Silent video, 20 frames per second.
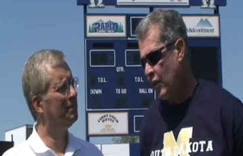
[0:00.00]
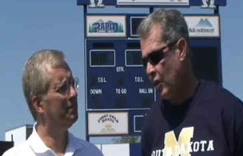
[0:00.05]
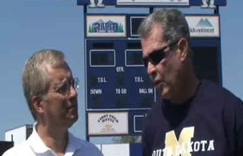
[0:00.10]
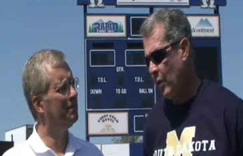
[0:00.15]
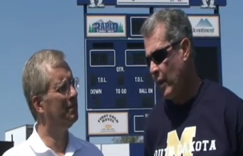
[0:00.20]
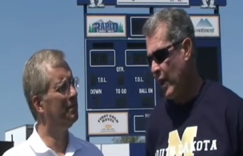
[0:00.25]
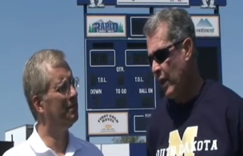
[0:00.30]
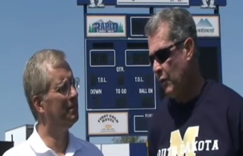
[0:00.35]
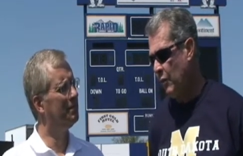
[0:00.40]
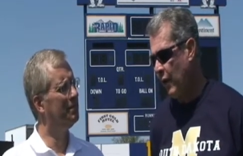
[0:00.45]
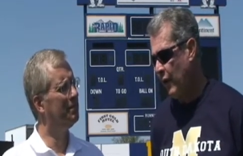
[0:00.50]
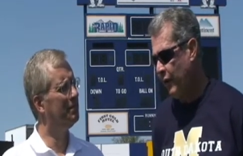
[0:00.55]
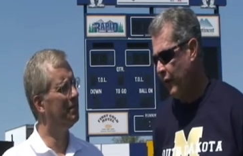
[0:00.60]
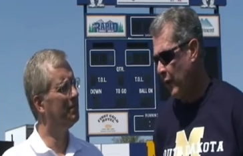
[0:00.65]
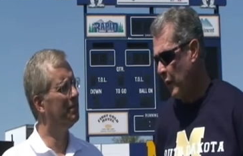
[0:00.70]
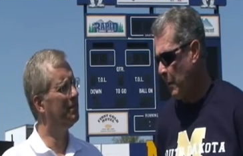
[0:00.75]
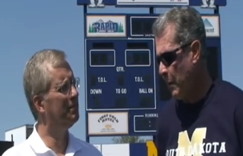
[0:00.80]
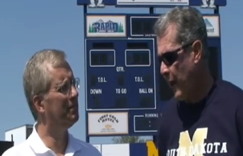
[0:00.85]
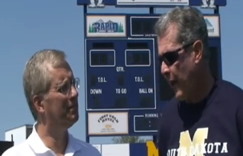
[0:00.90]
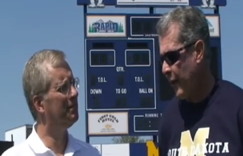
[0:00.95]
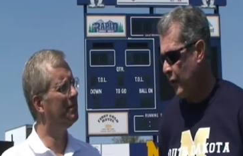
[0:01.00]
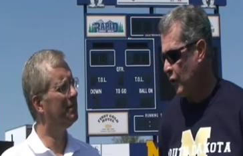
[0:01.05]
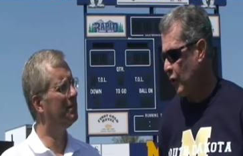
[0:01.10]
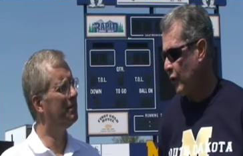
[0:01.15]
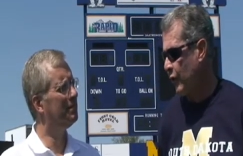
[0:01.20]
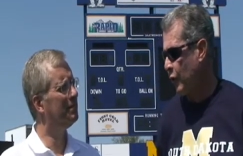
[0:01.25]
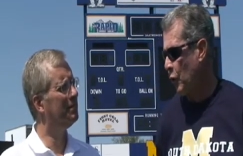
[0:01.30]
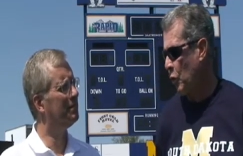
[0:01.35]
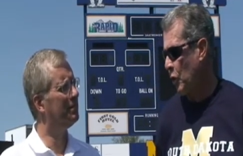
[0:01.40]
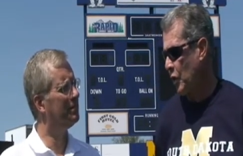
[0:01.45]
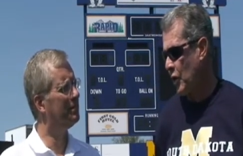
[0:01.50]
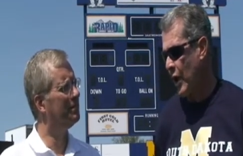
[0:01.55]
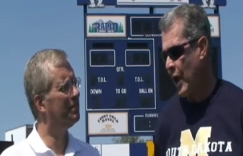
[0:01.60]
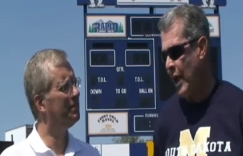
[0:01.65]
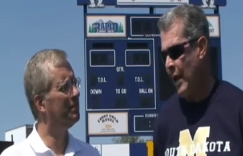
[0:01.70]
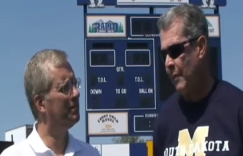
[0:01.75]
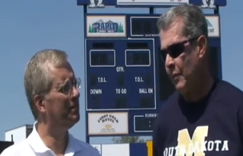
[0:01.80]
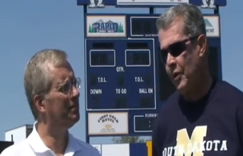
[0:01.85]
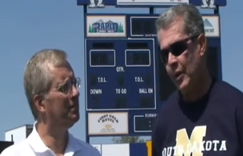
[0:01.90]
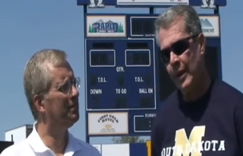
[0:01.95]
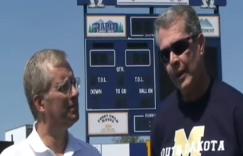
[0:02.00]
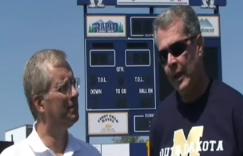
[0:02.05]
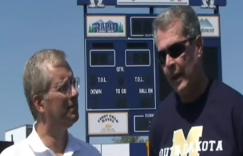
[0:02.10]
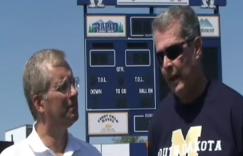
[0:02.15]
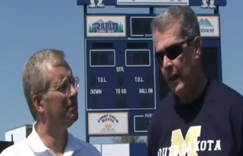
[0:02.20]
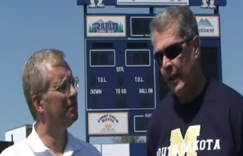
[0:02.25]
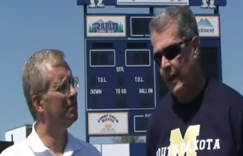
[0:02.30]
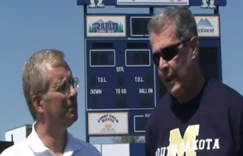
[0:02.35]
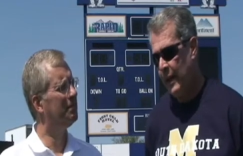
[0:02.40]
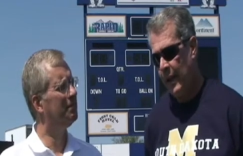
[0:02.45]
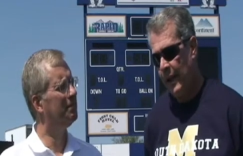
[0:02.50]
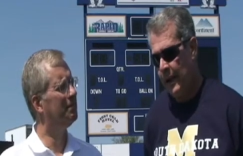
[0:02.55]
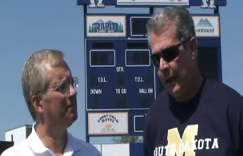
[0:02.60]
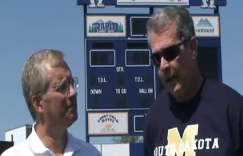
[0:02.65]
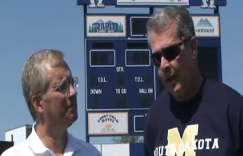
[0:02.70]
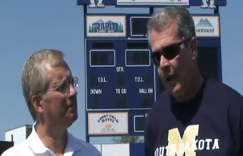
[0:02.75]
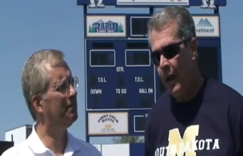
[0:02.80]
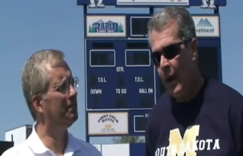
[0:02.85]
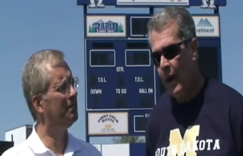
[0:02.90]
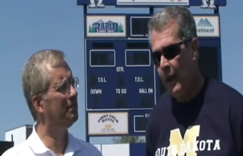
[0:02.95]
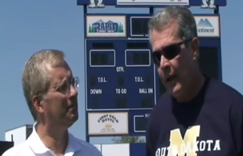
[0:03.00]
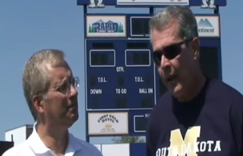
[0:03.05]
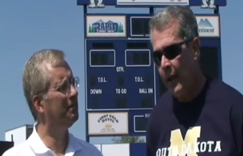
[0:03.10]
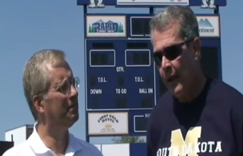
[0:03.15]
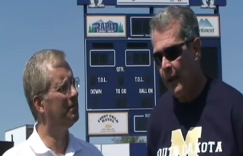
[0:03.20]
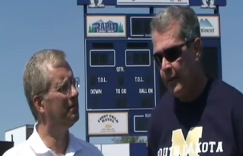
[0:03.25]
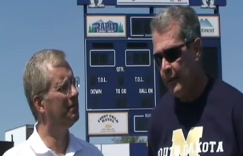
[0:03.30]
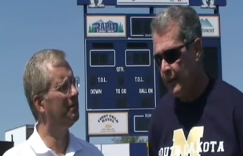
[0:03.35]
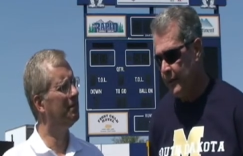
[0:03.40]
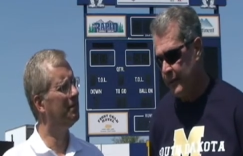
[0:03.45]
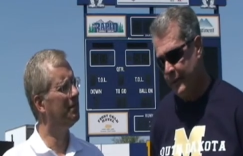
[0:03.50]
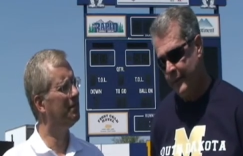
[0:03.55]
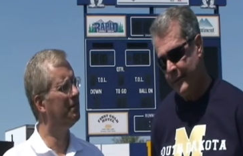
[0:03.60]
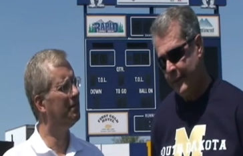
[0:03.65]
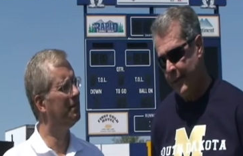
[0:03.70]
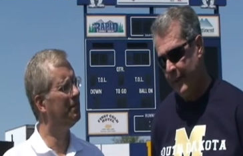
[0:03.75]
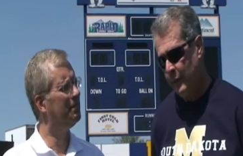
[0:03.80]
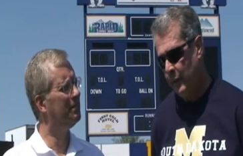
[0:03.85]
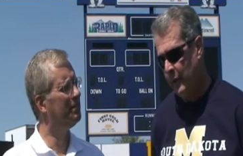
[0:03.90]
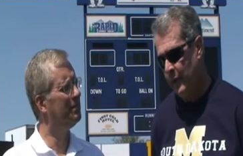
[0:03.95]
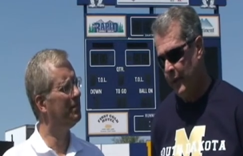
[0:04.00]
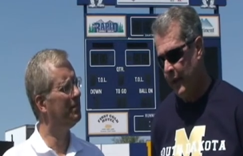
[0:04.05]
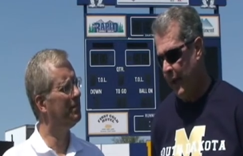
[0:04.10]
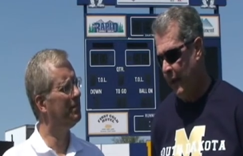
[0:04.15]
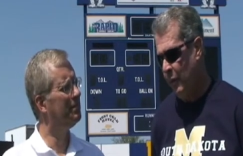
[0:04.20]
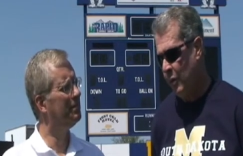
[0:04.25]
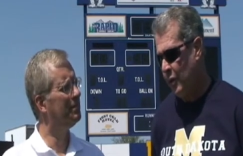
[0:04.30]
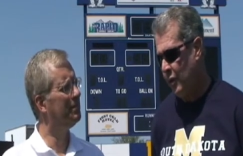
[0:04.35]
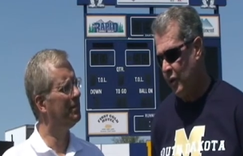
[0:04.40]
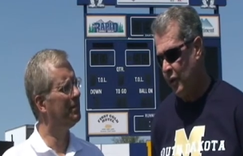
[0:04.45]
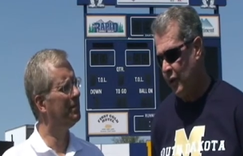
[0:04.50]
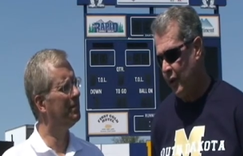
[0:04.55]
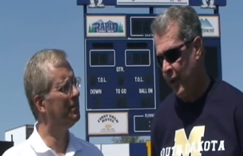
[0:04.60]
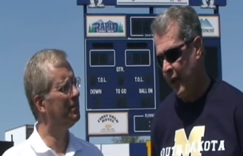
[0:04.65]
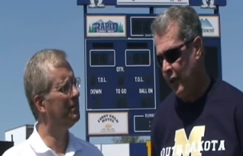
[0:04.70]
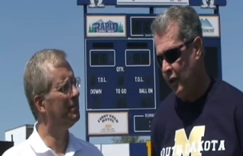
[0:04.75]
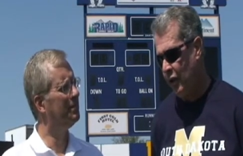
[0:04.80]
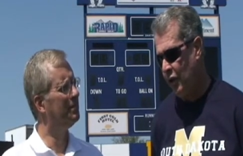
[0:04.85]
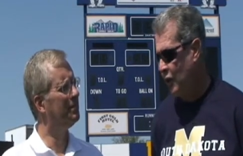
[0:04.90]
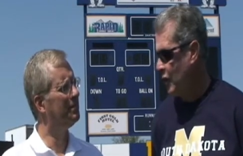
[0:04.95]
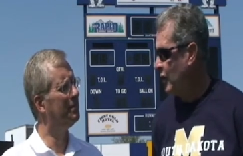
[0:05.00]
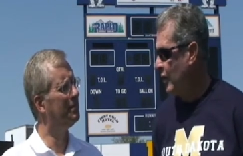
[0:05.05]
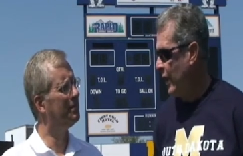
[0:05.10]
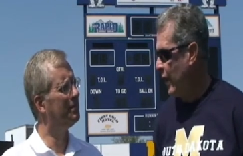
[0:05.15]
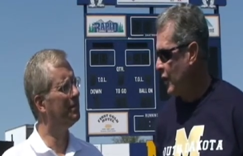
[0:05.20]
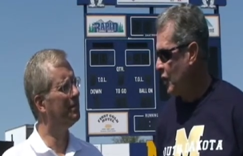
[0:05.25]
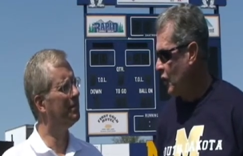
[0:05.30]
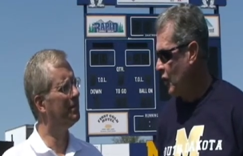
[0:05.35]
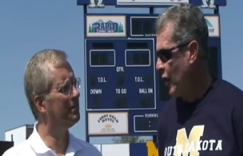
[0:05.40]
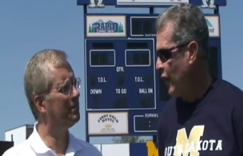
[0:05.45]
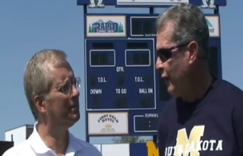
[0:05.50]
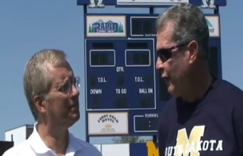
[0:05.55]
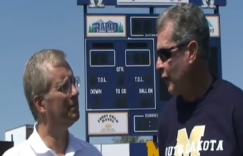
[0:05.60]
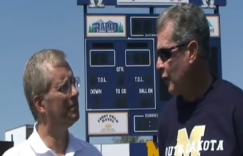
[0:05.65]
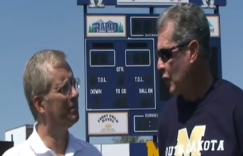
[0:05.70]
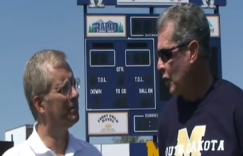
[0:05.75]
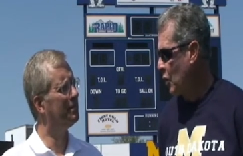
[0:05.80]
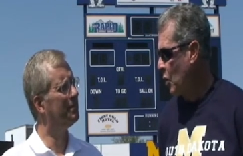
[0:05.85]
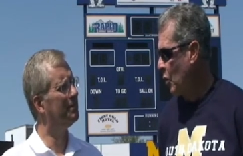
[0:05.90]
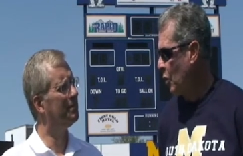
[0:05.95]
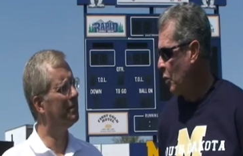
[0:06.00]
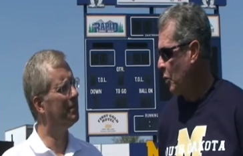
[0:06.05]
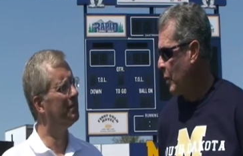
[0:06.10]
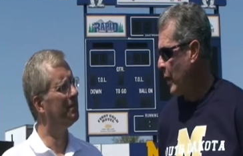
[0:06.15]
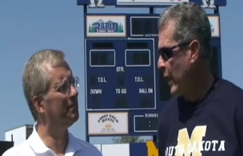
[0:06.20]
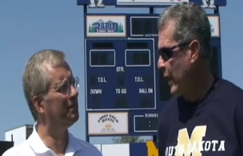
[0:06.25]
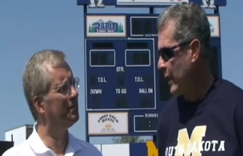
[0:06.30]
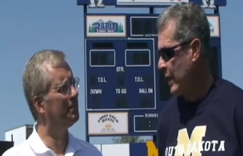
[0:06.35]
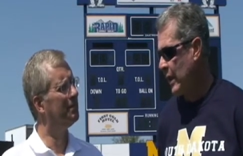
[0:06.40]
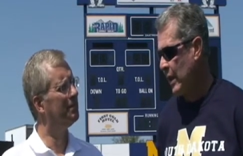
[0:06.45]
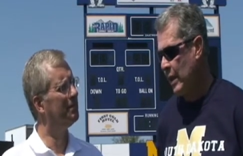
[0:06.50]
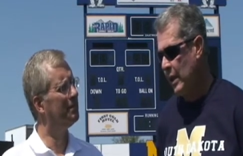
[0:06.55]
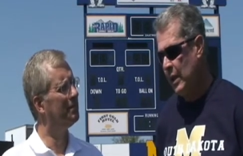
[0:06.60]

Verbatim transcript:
Speaker 1: You know, we had roughing the passer four times, and, you know, I, I it, that was, that's, that's tough on a quarterback.